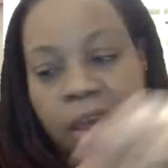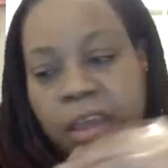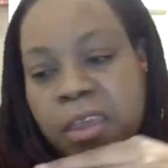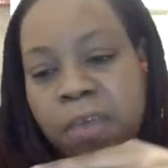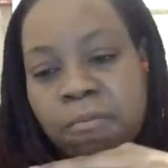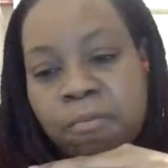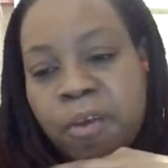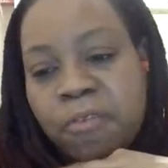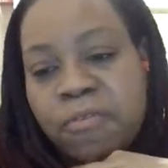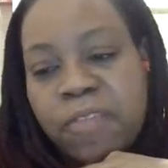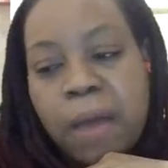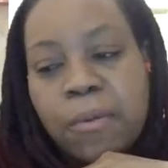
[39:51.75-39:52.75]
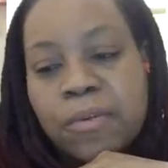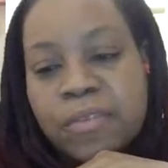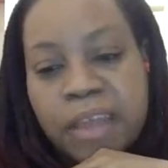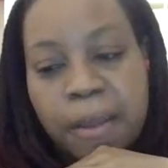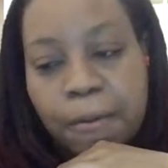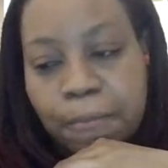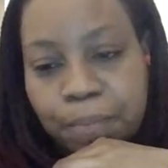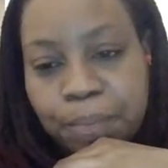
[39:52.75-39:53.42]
give them their flowers now.